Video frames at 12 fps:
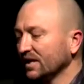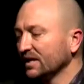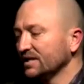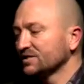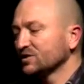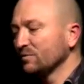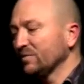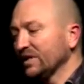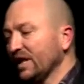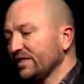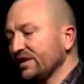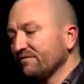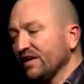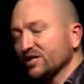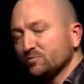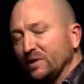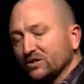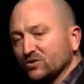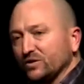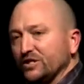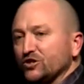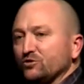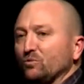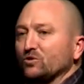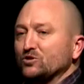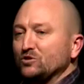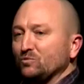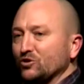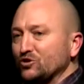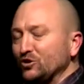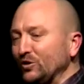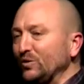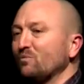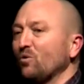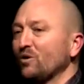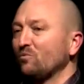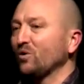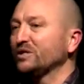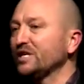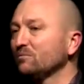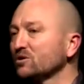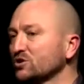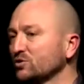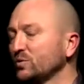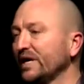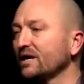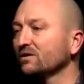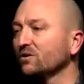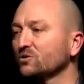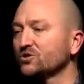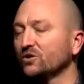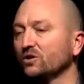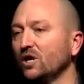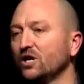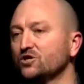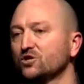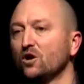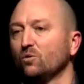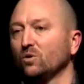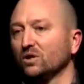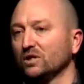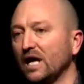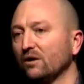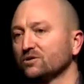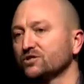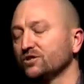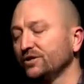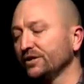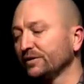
something that the advanced pixel engine will show you more and more demos as we get closer to launch will allow us to do.